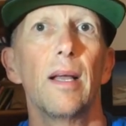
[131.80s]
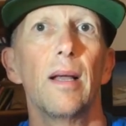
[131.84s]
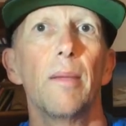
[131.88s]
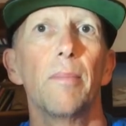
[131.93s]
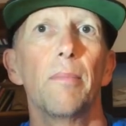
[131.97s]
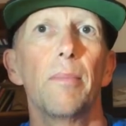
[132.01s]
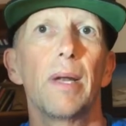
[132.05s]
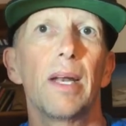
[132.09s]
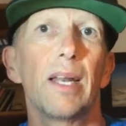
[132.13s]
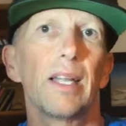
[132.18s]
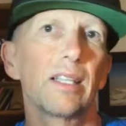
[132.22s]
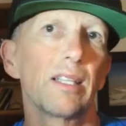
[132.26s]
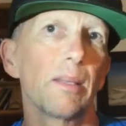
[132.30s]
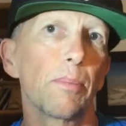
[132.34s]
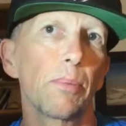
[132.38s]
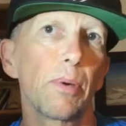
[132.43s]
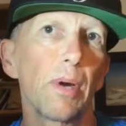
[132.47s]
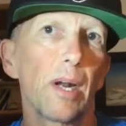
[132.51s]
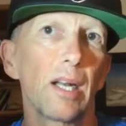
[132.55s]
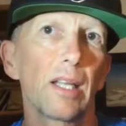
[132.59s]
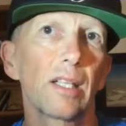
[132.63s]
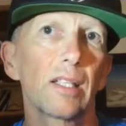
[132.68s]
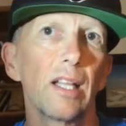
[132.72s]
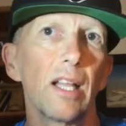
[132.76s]
But at the
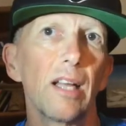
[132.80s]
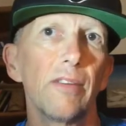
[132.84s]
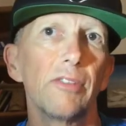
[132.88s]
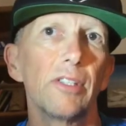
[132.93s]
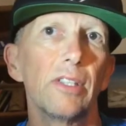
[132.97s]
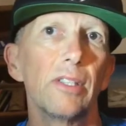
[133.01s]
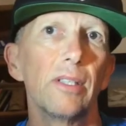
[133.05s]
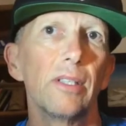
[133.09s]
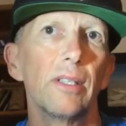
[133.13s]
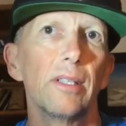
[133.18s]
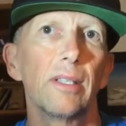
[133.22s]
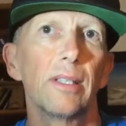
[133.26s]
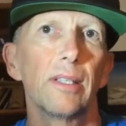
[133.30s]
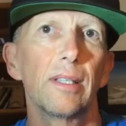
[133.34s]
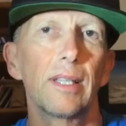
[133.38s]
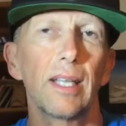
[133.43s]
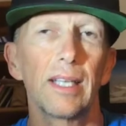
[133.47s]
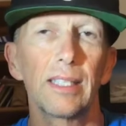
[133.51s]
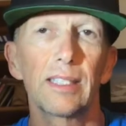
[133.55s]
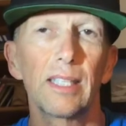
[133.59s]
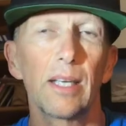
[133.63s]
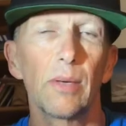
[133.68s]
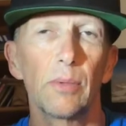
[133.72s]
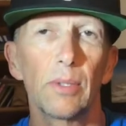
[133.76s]
product level,
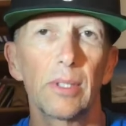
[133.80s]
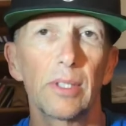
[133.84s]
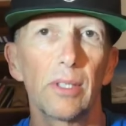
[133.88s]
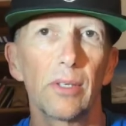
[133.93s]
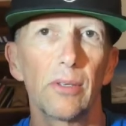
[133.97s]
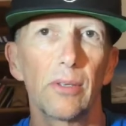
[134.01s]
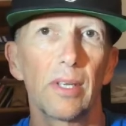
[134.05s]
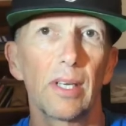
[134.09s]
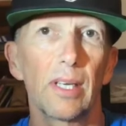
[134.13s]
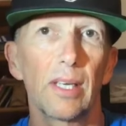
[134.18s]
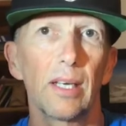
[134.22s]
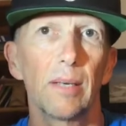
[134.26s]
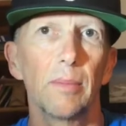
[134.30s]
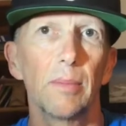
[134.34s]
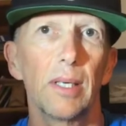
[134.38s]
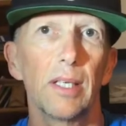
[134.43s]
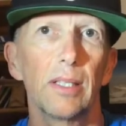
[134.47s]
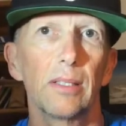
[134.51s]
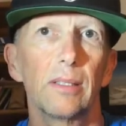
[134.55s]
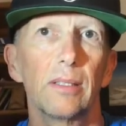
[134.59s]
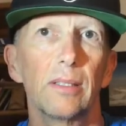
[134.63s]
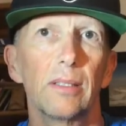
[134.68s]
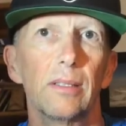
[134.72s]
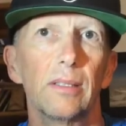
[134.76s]
that's not what they're thinking
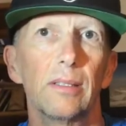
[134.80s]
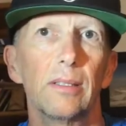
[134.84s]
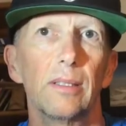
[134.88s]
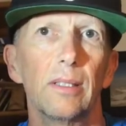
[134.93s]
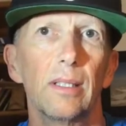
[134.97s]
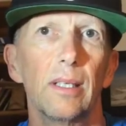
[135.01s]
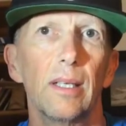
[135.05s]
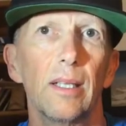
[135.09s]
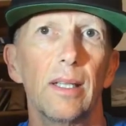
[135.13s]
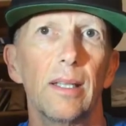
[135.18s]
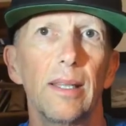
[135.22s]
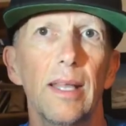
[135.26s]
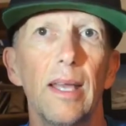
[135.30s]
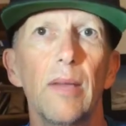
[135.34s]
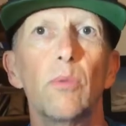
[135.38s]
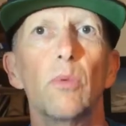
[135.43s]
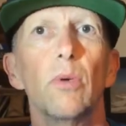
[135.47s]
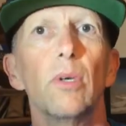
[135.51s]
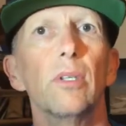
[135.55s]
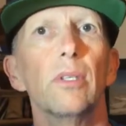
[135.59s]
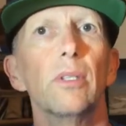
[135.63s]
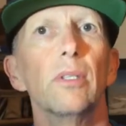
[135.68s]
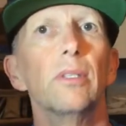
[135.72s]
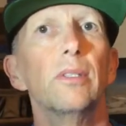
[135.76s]
about. They
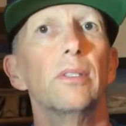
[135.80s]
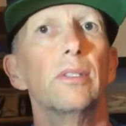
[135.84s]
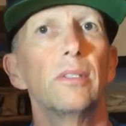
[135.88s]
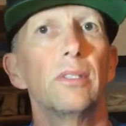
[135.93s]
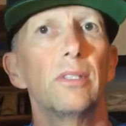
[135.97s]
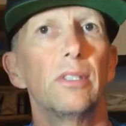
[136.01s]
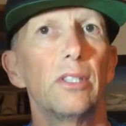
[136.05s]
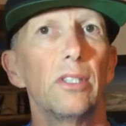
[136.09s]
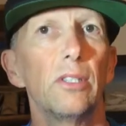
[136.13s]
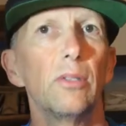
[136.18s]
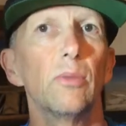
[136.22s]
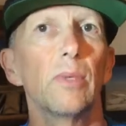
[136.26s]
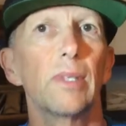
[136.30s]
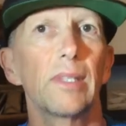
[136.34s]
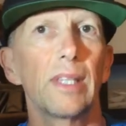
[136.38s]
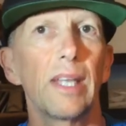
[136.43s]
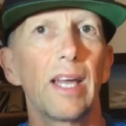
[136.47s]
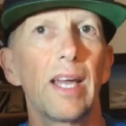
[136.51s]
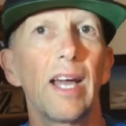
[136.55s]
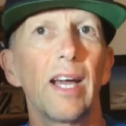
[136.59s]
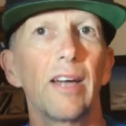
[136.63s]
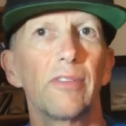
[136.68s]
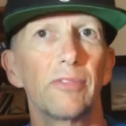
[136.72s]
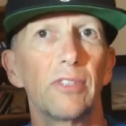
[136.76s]
will do what they
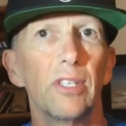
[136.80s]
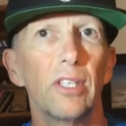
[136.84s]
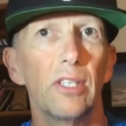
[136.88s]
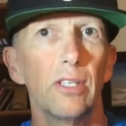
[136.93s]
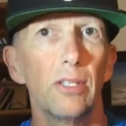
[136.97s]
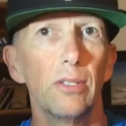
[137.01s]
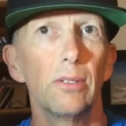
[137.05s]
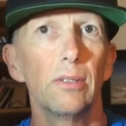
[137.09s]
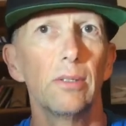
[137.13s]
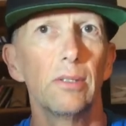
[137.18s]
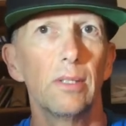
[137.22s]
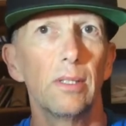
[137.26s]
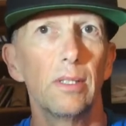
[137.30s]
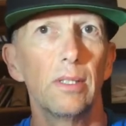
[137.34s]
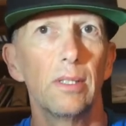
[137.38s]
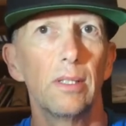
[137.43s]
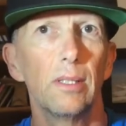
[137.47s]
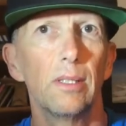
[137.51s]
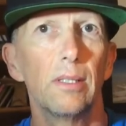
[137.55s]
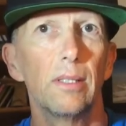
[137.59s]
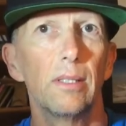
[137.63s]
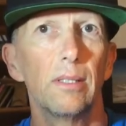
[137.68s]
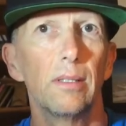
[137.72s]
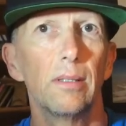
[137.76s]
have to do
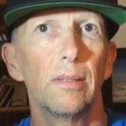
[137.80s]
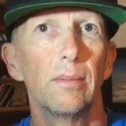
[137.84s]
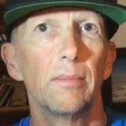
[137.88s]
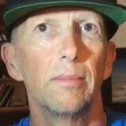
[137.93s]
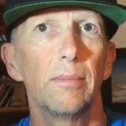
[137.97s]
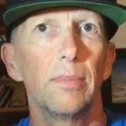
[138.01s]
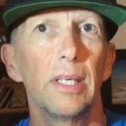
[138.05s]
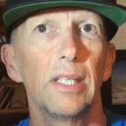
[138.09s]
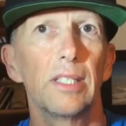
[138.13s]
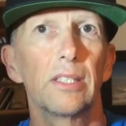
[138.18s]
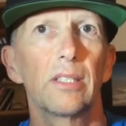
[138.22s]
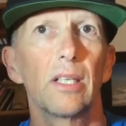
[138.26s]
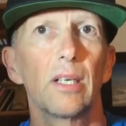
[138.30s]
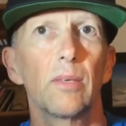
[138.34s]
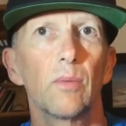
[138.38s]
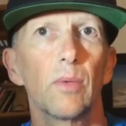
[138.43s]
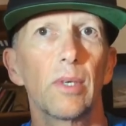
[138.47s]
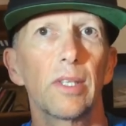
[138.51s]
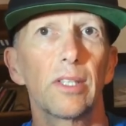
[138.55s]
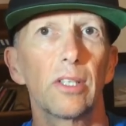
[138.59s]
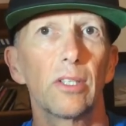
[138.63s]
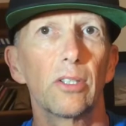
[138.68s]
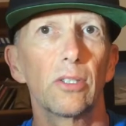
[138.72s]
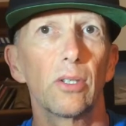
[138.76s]
based on
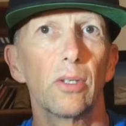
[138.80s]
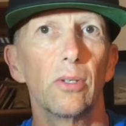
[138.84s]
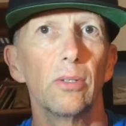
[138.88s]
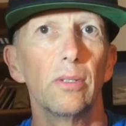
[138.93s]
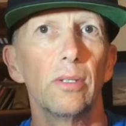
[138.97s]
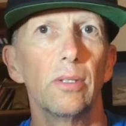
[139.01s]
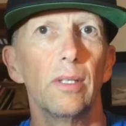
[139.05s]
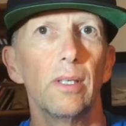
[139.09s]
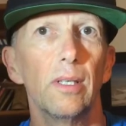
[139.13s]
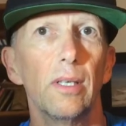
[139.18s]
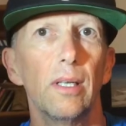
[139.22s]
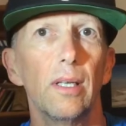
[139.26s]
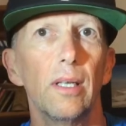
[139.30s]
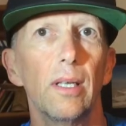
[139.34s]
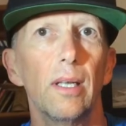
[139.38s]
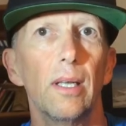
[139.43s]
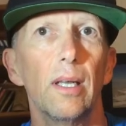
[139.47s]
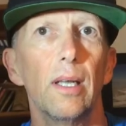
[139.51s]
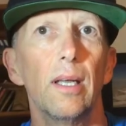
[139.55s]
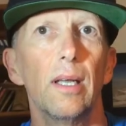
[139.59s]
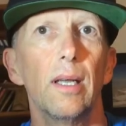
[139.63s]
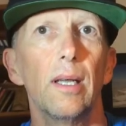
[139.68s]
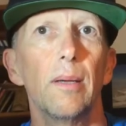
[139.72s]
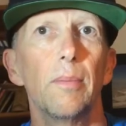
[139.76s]
what they're told.
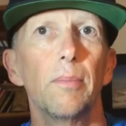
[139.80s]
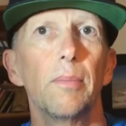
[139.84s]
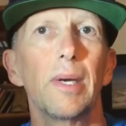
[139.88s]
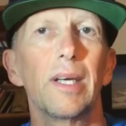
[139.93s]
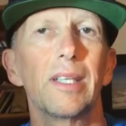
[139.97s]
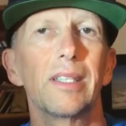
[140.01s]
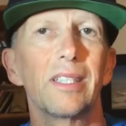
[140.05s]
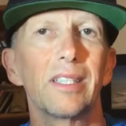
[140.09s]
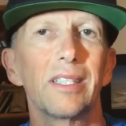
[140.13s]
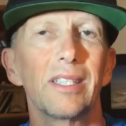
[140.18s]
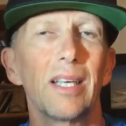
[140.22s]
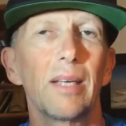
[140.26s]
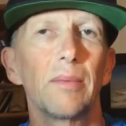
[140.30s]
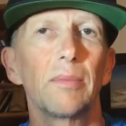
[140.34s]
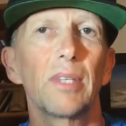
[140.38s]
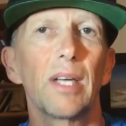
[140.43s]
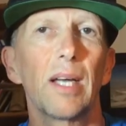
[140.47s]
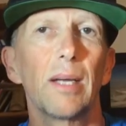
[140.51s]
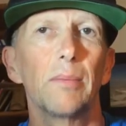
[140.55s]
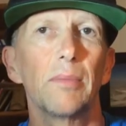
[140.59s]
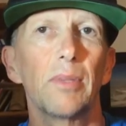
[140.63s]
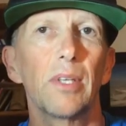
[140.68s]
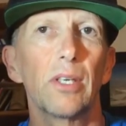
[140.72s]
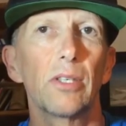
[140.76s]
But at the same
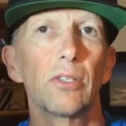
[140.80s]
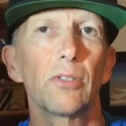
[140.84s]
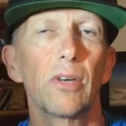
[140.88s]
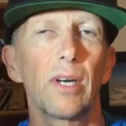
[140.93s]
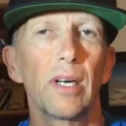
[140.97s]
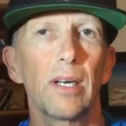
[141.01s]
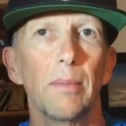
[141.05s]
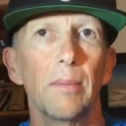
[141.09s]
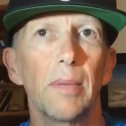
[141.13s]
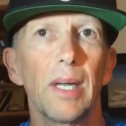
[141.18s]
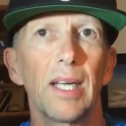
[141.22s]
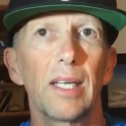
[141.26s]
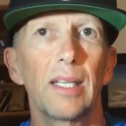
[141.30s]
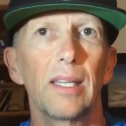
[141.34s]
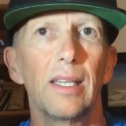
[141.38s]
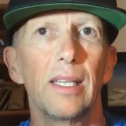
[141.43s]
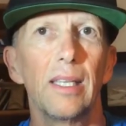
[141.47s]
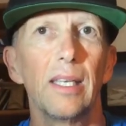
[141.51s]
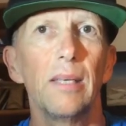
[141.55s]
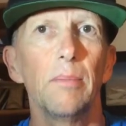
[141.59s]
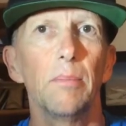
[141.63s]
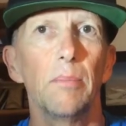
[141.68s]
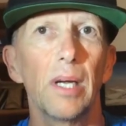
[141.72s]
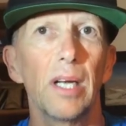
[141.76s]
time, they're trying to make
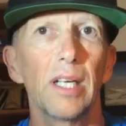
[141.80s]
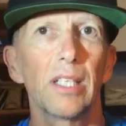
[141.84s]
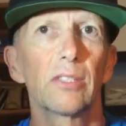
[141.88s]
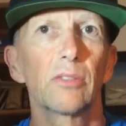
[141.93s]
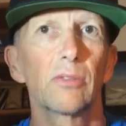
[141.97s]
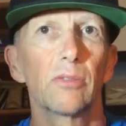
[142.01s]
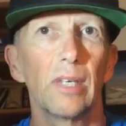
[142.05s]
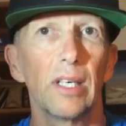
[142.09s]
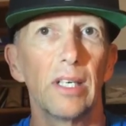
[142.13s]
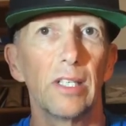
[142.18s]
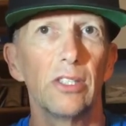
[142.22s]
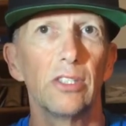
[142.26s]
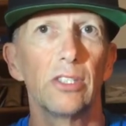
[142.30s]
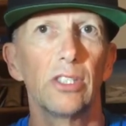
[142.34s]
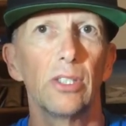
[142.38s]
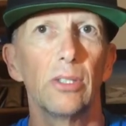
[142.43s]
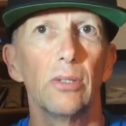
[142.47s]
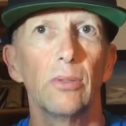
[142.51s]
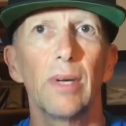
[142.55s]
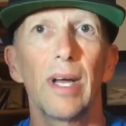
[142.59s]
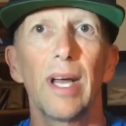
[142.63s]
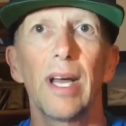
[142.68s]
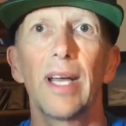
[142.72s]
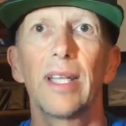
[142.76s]
the best running
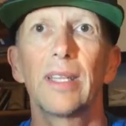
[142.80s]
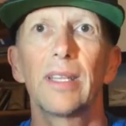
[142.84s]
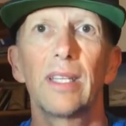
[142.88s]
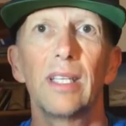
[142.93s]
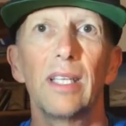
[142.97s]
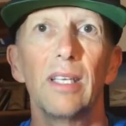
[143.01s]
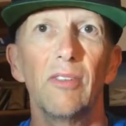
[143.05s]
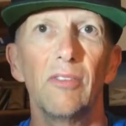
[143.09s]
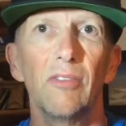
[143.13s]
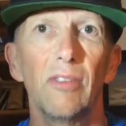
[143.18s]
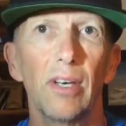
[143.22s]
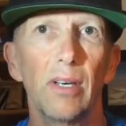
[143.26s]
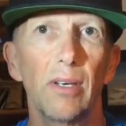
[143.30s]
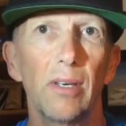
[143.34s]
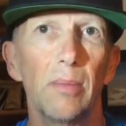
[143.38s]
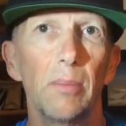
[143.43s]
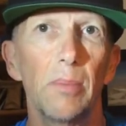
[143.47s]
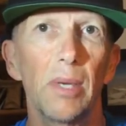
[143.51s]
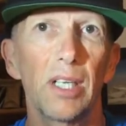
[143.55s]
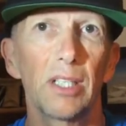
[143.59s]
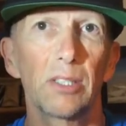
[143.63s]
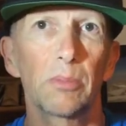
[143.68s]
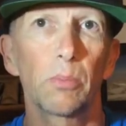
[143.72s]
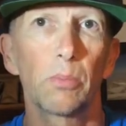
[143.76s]
shoe at the very
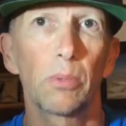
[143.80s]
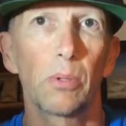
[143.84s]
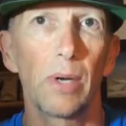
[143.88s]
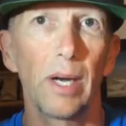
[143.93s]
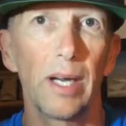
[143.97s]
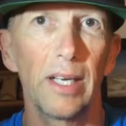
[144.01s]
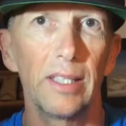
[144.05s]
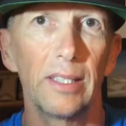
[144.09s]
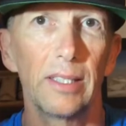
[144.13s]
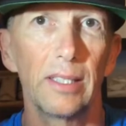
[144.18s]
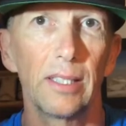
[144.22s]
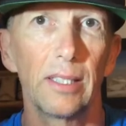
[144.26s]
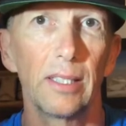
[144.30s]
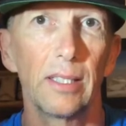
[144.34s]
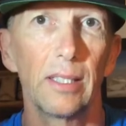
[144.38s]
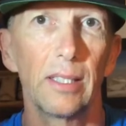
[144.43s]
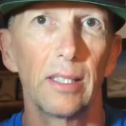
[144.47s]
best price